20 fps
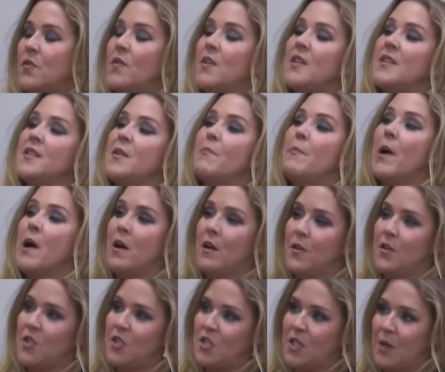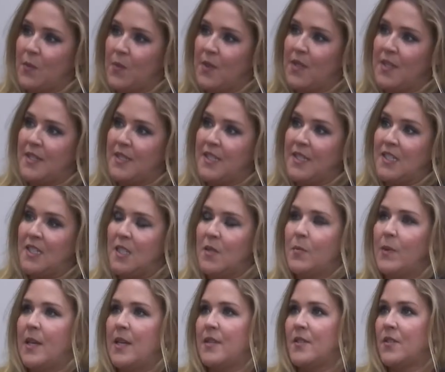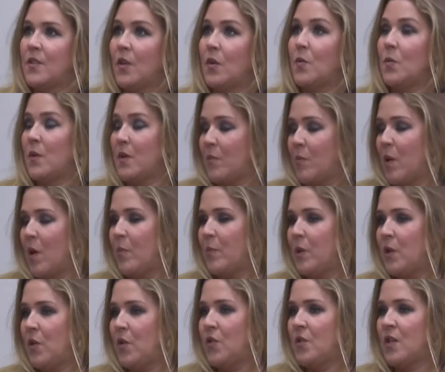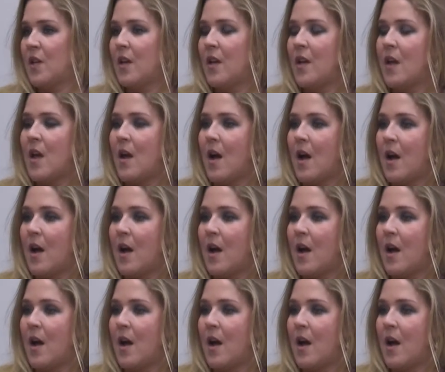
lot of things in partnership with the CDB. So with Barbuda,